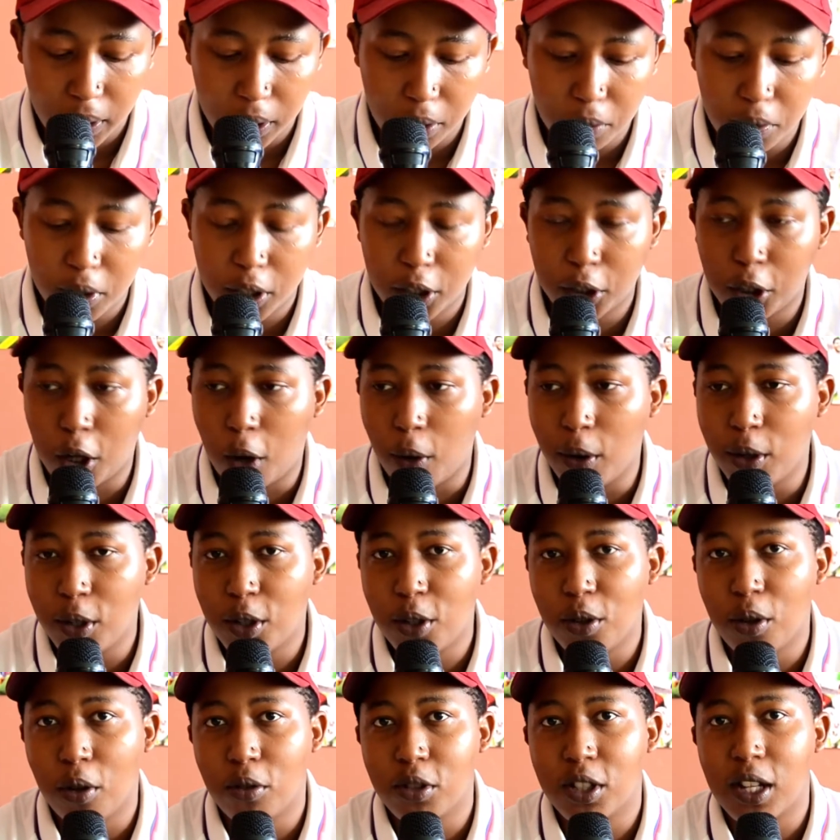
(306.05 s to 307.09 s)
I don't want to go
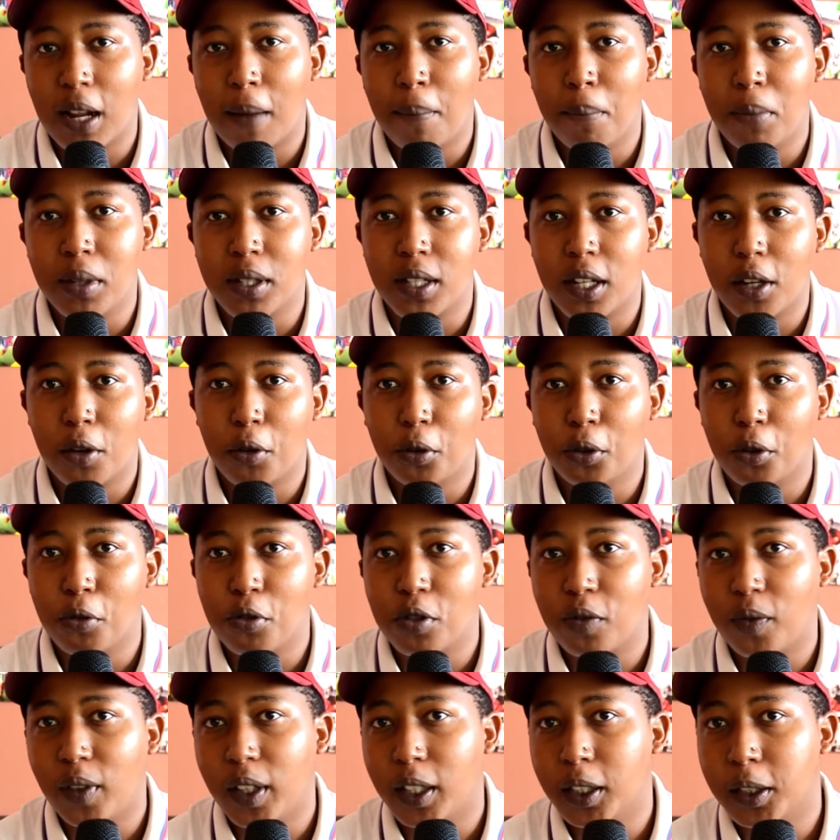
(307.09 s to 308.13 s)
into those numbers and all
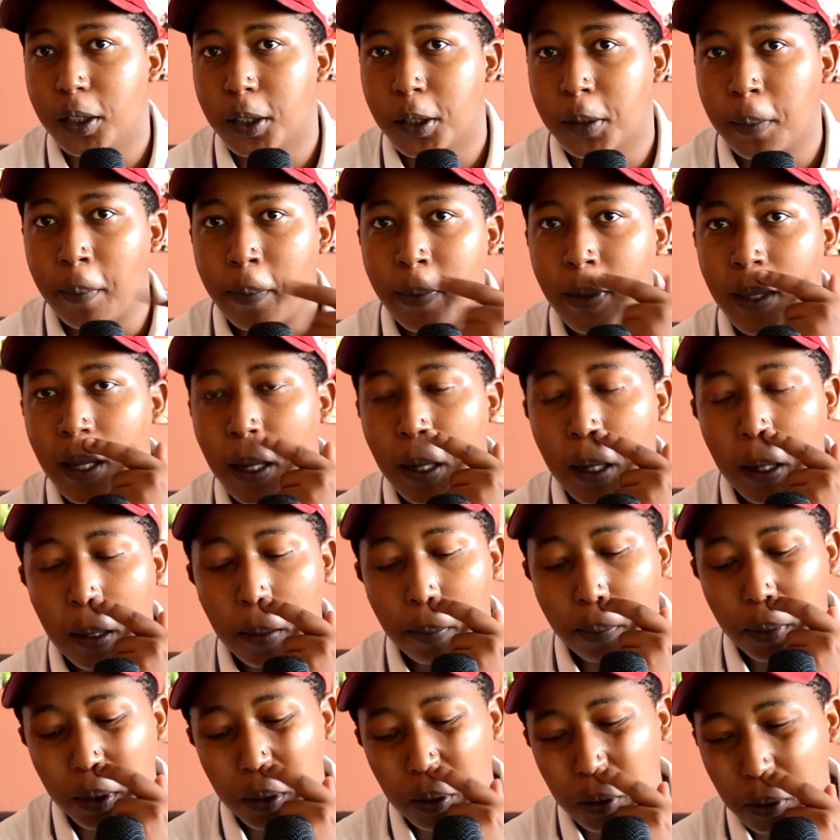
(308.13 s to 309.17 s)
those figures,
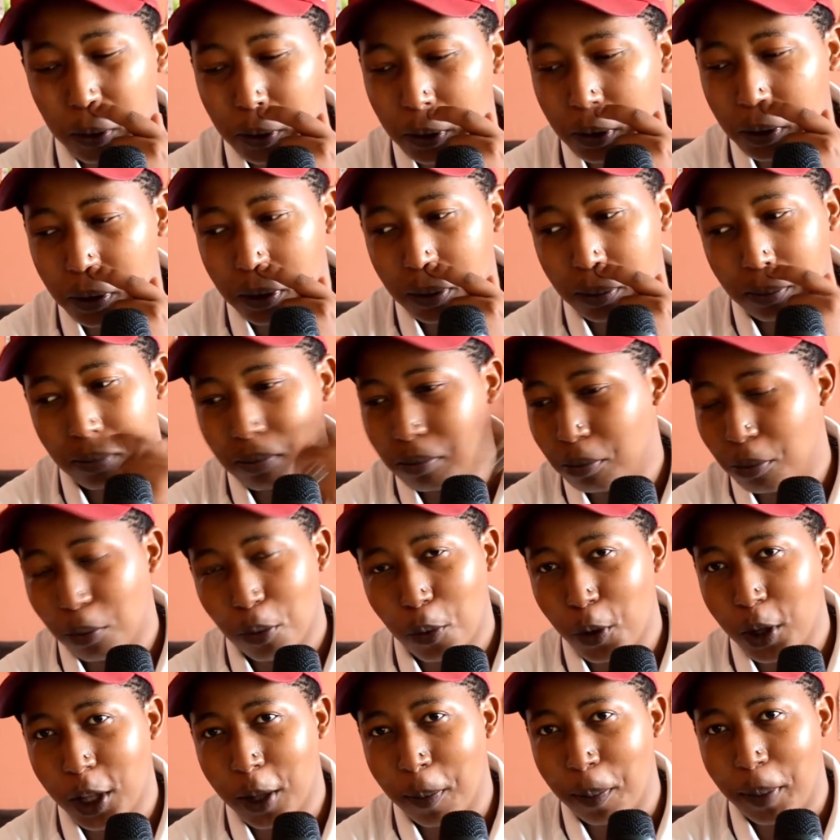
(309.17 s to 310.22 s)
because
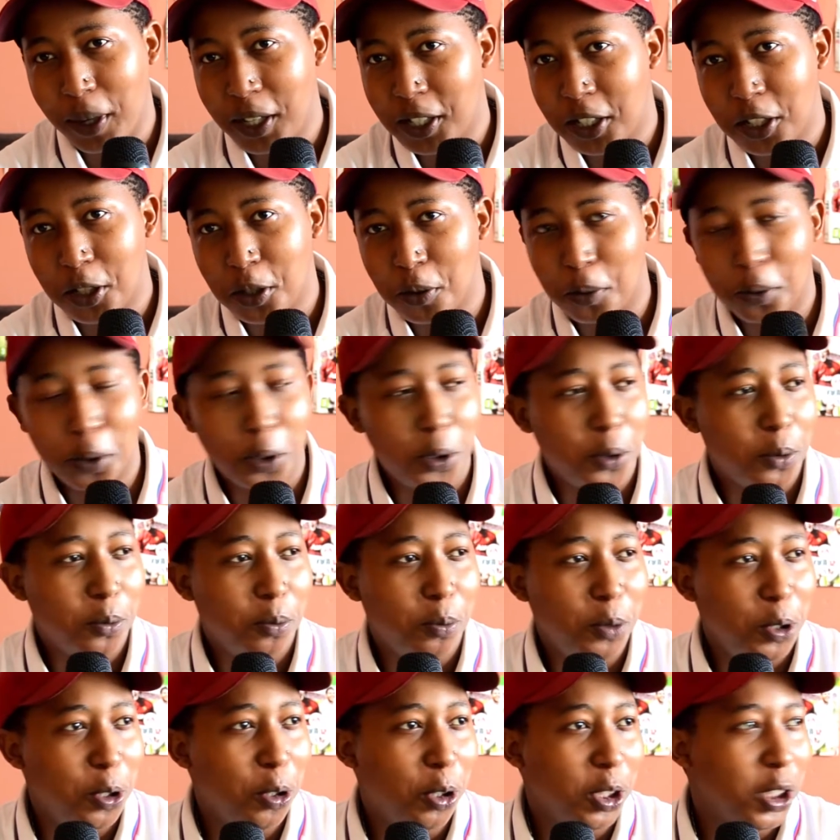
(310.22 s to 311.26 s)
we're the best in the world,
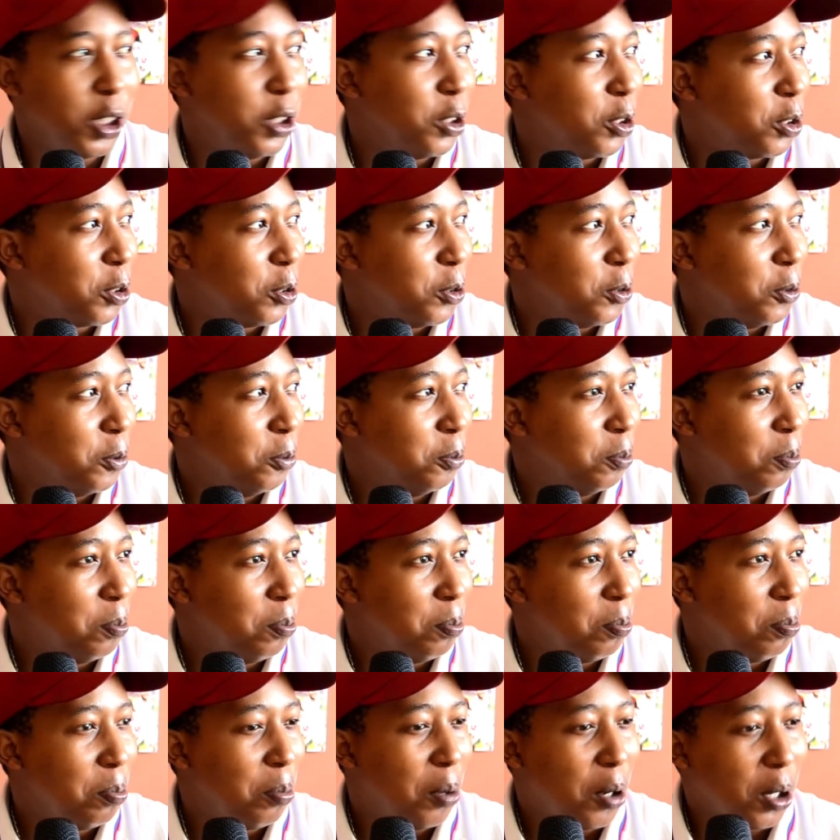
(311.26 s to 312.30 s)
we're not into
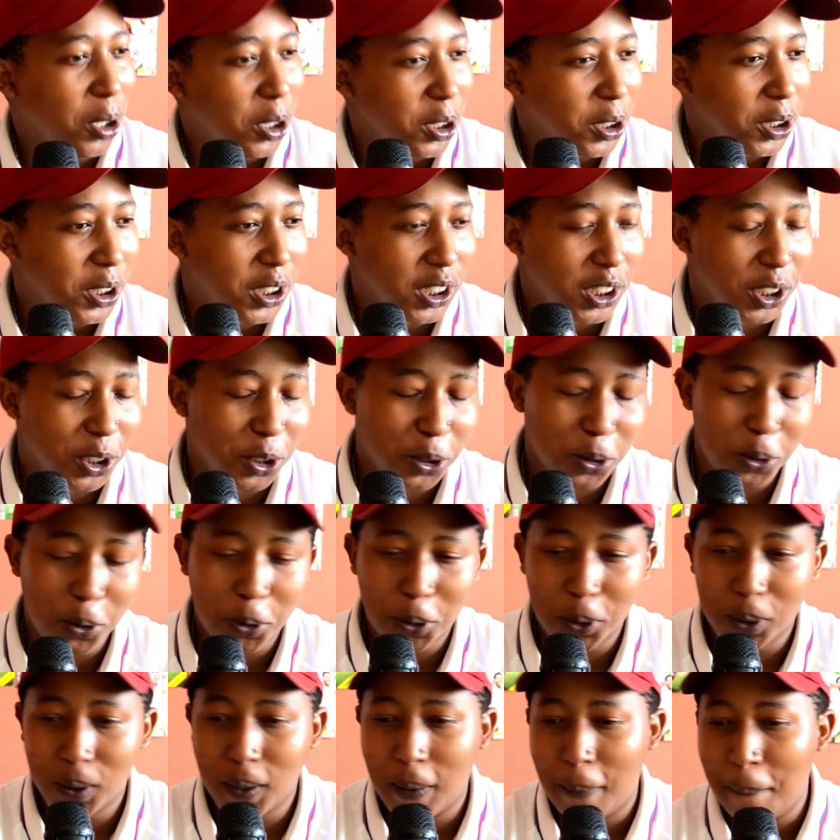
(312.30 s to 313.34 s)
politics
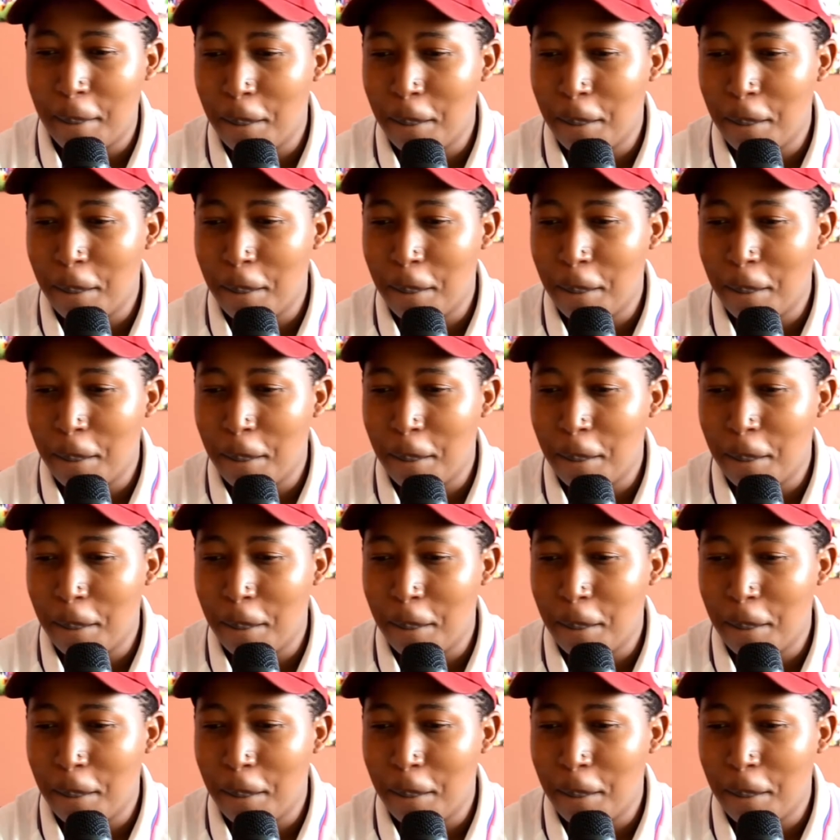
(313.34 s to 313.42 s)
or